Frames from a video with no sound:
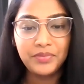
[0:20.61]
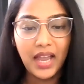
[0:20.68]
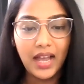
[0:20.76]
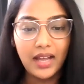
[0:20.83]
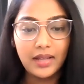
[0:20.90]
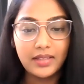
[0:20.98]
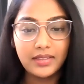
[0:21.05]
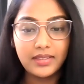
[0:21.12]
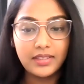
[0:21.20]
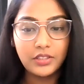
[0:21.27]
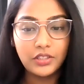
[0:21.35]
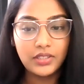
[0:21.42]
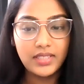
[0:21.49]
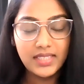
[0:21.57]
Uh,
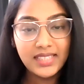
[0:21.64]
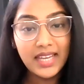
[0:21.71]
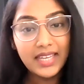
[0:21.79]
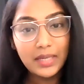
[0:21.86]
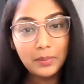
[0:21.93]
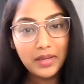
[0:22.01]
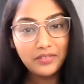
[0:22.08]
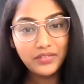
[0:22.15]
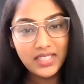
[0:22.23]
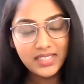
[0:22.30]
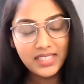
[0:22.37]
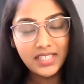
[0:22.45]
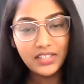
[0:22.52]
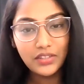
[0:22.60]
this cycle, my
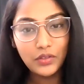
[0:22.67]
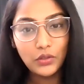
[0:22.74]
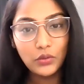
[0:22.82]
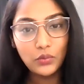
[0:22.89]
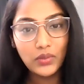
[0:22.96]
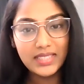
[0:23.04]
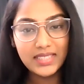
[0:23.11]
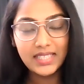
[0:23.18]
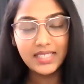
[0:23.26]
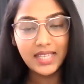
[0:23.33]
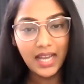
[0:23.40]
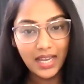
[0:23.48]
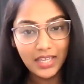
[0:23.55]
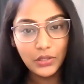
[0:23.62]
first interview was
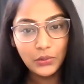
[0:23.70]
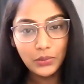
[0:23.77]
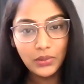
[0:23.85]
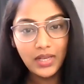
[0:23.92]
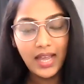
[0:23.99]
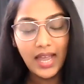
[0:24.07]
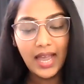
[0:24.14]
at IU,